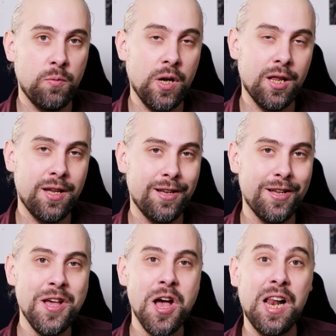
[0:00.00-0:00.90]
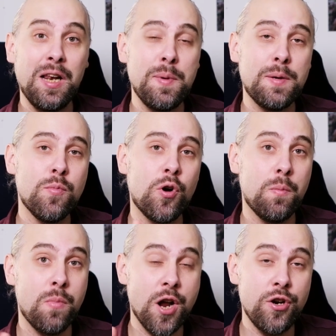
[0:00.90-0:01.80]
well, a little bit more
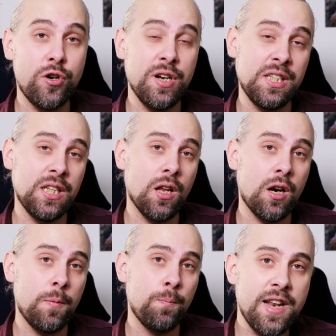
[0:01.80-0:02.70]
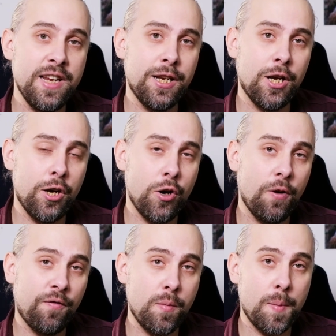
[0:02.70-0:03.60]
modern SLR. I did learn
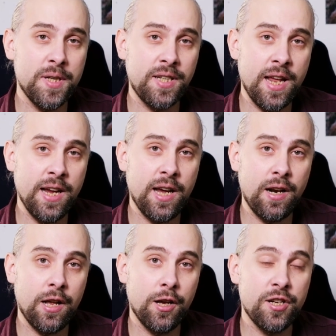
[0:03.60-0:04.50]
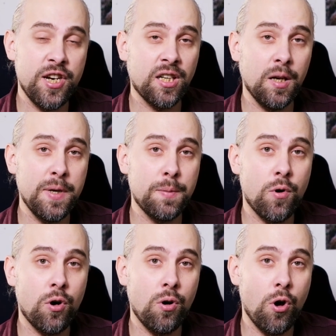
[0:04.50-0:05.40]
from a mistake and I checked a little bit
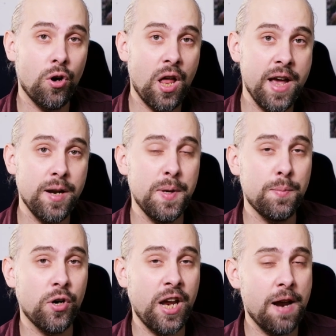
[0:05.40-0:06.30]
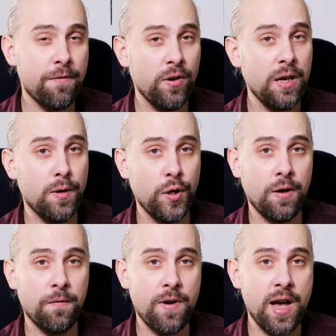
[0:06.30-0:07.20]
more online, a bit more carefully what I
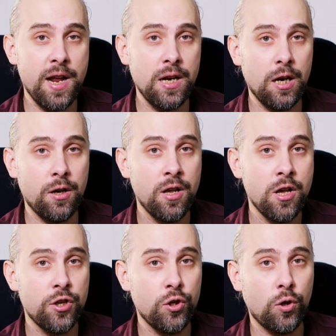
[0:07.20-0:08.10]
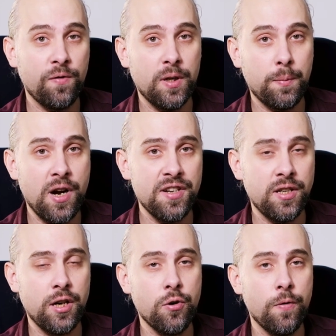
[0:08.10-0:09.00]
can find and sort of what prices
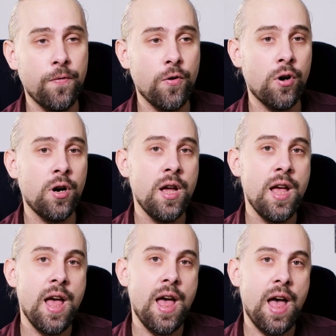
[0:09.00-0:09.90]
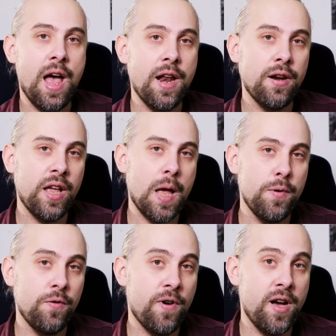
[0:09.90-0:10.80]
they go for. And I
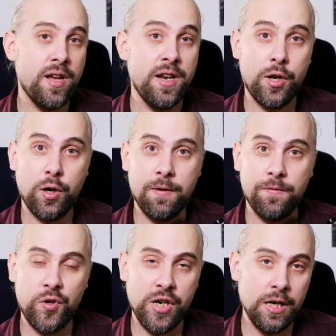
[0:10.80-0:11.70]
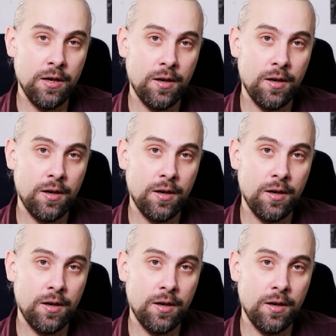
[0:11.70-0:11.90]
happened to find a Nikon F3